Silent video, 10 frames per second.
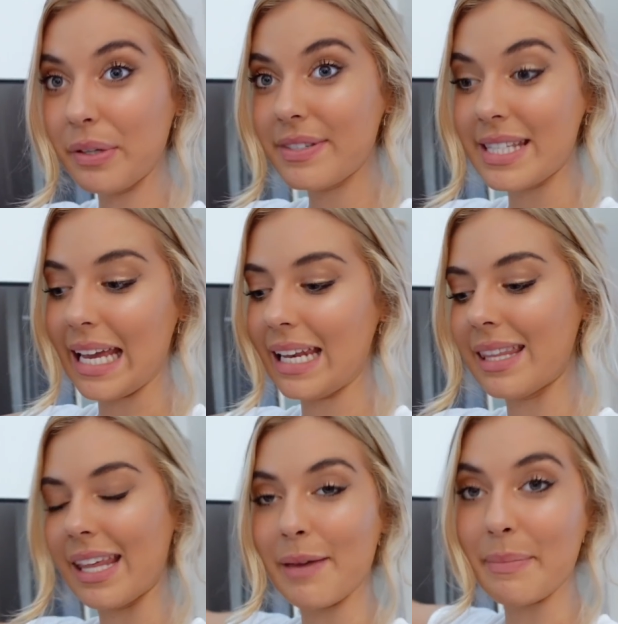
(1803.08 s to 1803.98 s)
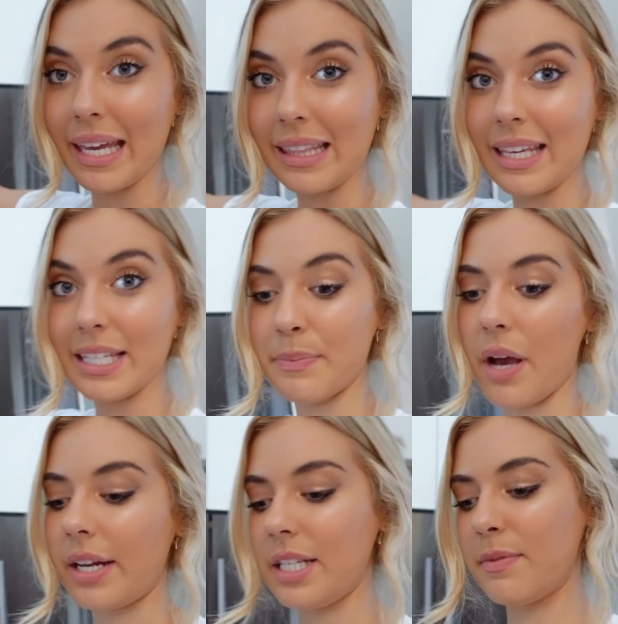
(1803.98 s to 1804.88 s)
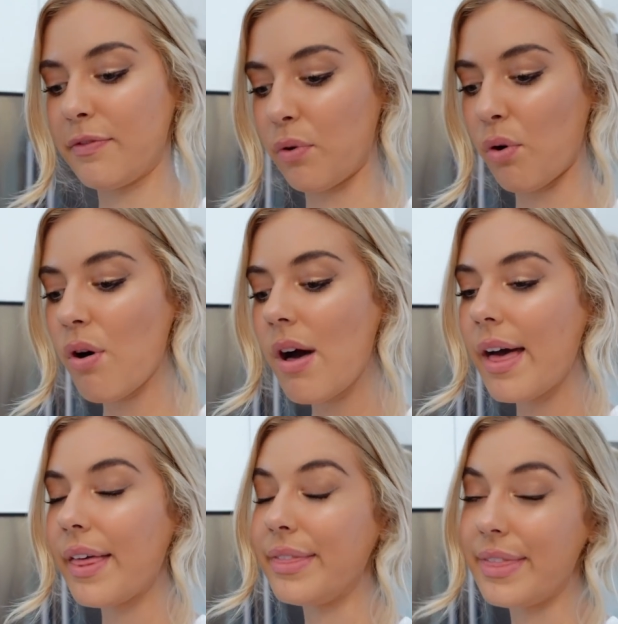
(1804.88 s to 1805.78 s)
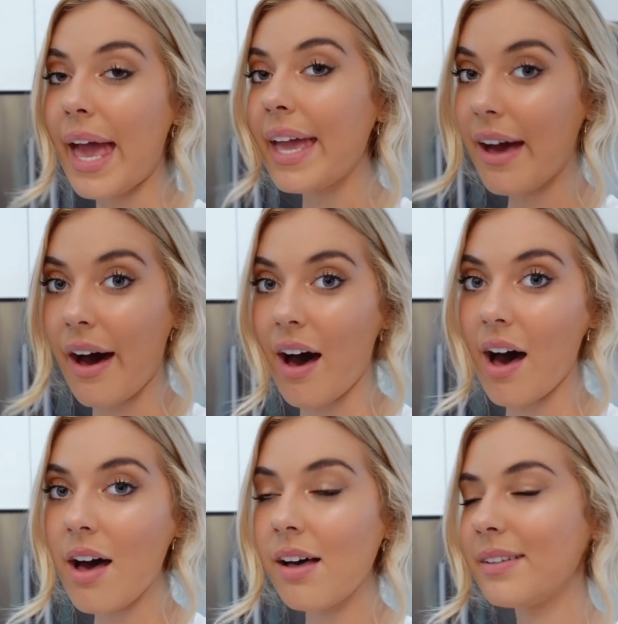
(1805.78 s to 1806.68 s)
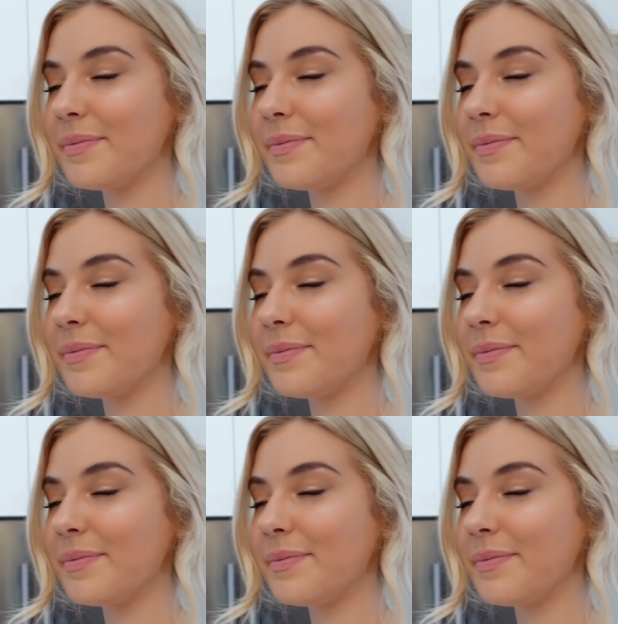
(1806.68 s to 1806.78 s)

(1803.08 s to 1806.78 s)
would have seen that I made these brownies before. They are